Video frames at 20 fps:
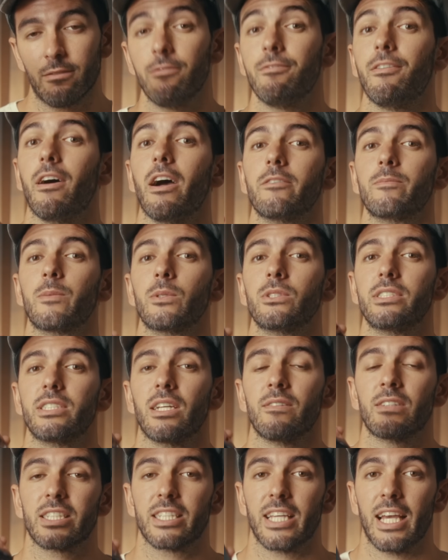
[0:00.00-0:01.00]

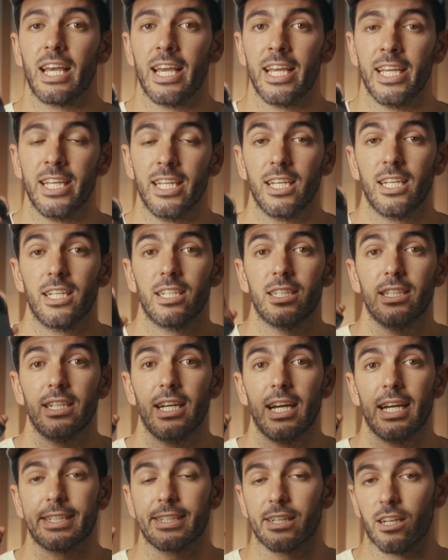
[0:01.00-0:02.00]
5.7K
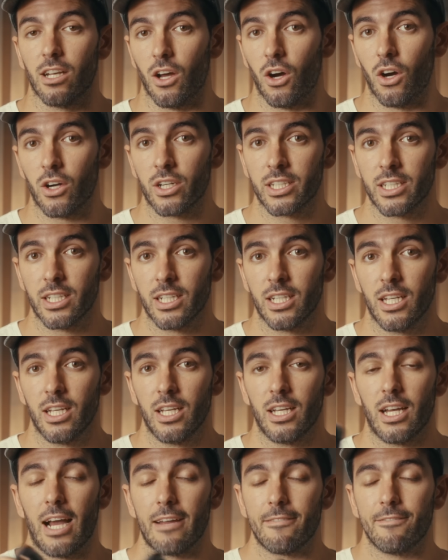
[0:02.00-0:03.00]
at log,
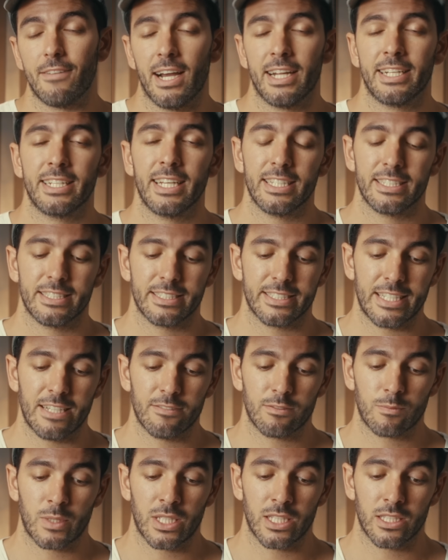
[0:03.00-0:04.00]
I find that
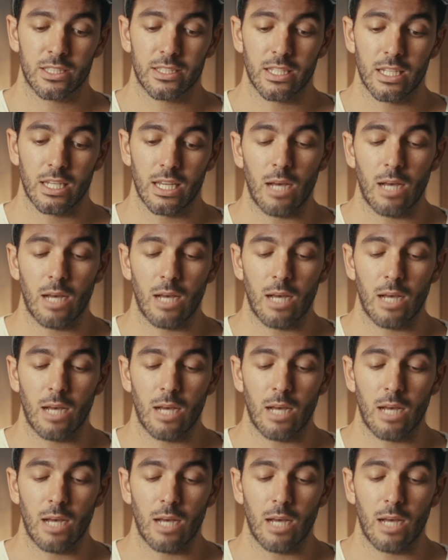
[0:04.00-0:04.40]
gives me the